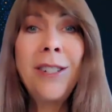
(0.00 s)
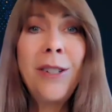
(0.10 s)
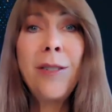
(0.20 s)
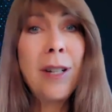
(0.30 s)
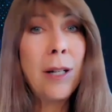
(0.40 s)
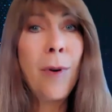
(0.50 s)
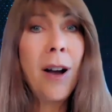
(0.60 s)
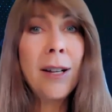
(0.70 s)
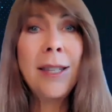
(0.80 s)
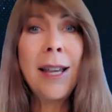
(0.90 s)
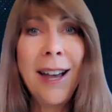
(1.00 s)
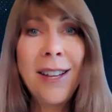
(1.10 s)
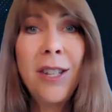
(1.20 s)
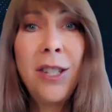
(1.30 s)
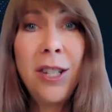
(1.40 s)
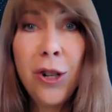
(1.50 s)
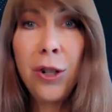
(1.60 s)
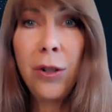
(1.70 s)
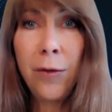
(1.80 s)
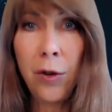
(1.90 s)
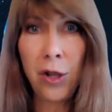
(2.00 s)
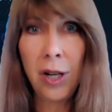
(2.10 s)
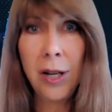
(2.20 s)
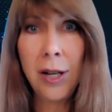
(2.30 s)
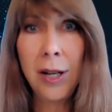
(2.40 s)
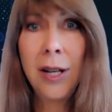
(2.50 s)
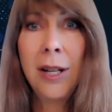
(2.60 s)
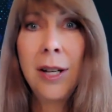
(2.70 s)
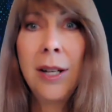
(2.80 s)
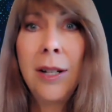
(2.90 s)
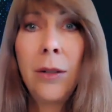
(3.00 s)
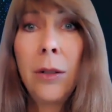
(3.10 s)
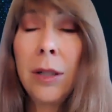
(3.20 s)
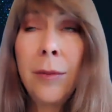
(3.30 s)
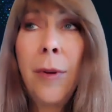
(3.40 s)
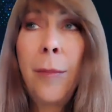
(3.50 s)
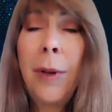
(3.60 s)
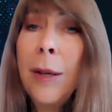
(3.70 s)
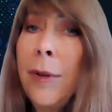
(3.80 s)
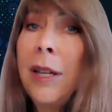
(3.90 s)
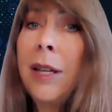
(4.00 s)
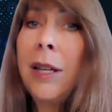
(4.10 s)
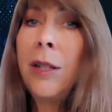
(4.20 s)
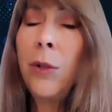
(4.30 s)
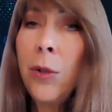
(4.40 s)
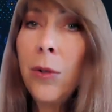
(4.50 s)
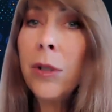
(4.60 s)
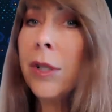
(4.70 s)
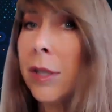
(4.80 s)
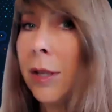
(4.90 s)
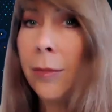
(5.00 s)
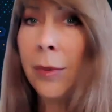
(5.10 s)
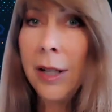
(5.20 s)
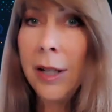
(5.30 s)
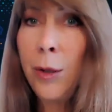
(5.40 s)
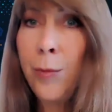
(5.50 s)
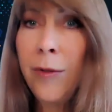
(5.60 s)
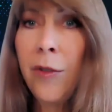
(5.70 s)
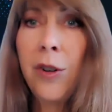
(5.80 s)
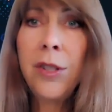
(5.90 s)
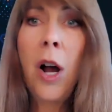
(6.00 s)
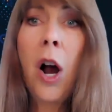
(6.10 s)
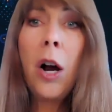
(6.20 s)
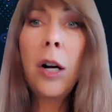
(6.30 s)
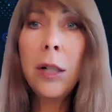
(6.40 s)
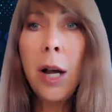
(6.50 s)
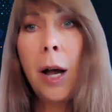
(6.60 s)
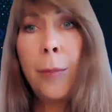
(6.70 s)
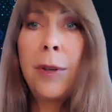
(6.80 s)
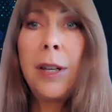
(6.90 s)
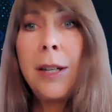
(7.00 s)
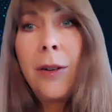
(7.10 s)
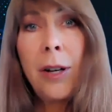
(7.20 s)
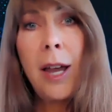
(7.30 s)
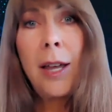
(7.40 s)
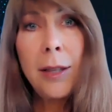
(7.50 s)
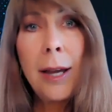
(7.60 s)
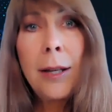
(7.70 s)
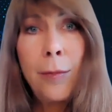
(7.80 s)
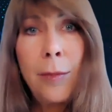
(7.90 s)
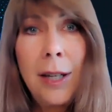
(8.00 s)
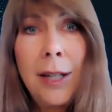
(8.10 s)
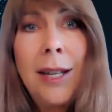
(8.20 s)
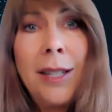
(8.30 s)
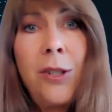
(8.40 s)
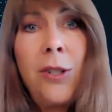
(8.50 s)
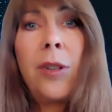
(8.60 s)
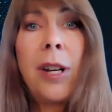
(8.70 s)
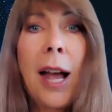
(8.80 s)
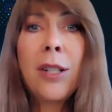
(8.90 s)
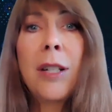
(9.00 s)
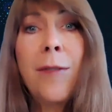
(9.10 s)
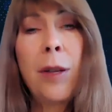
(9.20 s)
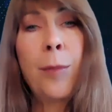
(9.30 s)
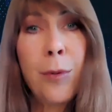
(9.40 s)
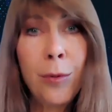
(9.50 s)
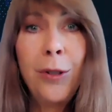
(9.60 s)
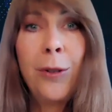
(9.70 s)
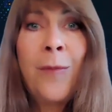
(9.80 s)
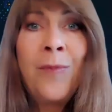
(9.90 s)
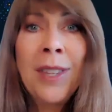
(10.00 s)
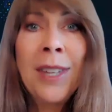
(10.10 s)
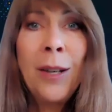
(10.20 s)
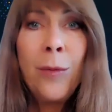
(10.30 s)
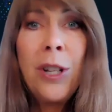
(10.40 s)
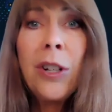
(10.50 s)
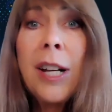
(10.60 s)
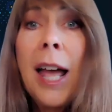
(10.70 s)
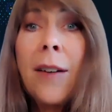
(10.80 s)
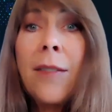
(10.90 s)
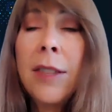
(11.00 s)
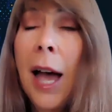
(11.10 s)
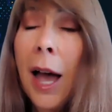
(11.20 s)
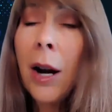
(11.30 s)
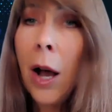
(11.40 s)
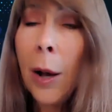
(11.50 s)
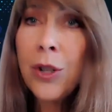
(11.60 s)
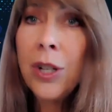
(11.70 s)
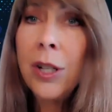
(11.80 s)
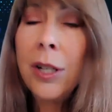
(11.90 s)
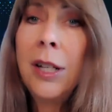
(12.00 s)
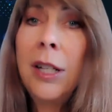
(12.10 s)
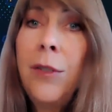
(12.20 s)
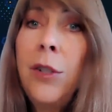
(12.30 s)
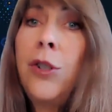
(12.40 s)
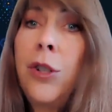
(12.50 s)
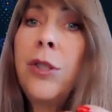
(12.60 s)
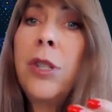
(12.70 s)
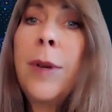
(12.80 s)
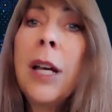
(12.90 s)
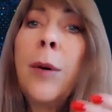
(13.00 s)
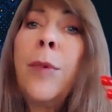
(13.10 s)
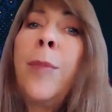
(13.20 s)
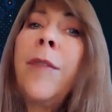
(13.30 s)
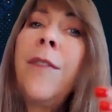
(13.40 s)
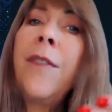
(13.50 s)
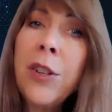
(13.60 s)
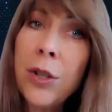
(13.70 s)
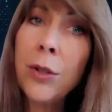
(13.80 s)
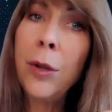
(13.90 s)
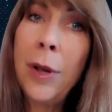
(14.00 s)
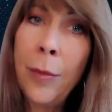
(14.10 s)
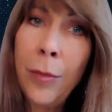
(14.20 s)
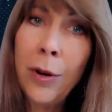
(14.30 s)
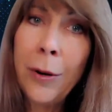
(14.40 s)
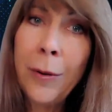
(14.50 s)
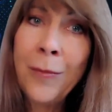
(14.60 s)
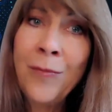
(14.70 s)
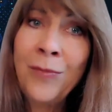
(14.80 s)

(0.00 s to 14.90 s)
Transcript: into your inbox as a digital version. Or maybe you are somebody who prefers a hard copy, okay, like me, that you can actually flip through. Well, you're going to have that option if you choose to become a professional member.